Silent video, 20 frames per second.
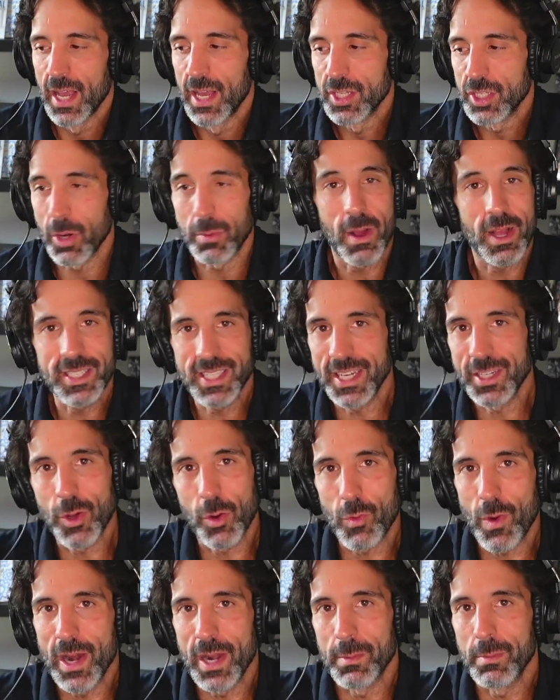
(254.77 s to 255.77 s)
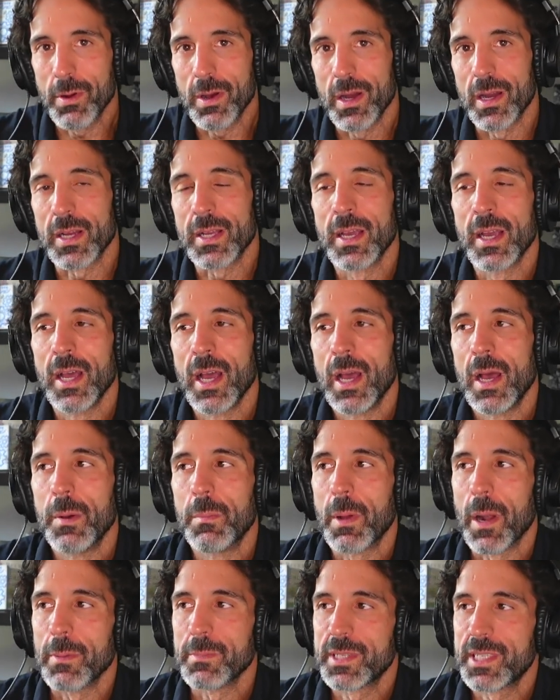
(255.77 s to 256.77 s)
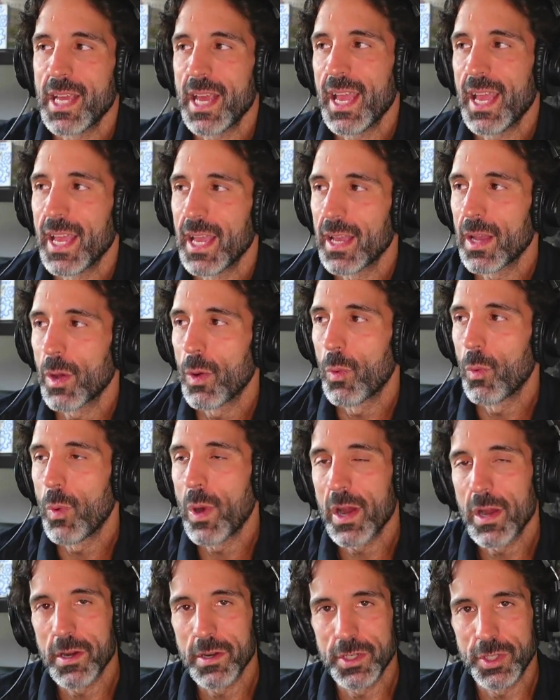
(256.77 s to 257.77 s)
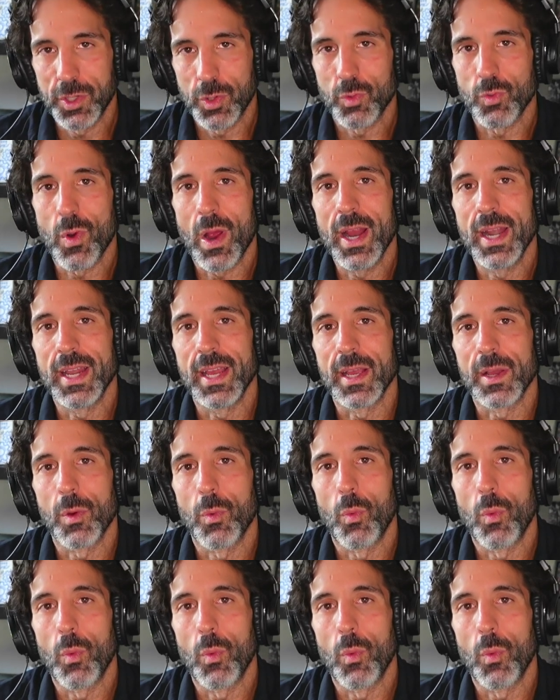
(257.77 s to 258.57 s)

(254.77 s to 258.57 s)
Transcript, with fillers: So I'm not saying don't write a book, but I'm saying, where is your writing?